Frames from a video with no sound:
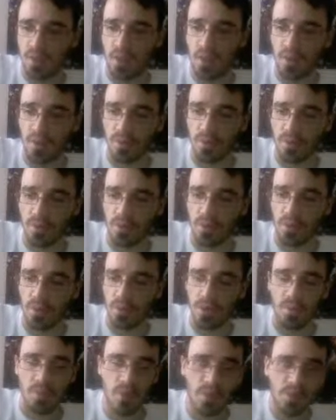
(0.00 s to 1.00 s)
you know, for
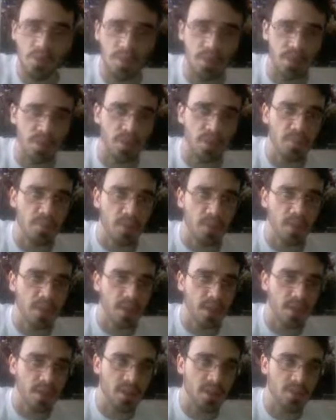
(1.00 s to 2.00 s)
the most part, you're
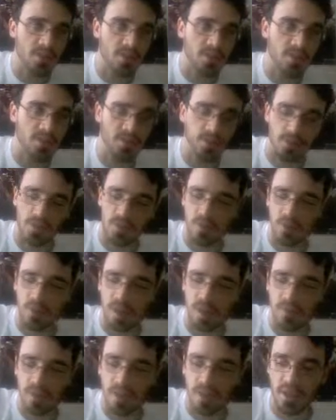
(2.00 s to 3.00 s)
mulligan if you
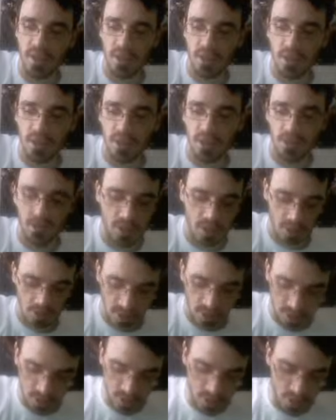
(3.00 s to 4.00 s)
don't have anything turn 1,
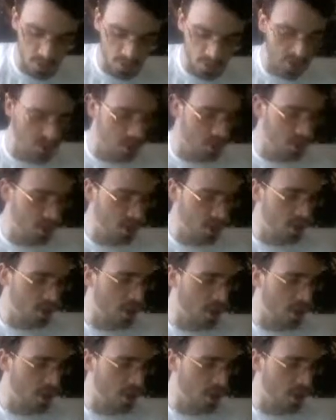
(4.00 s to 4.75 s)
turn 2-ish.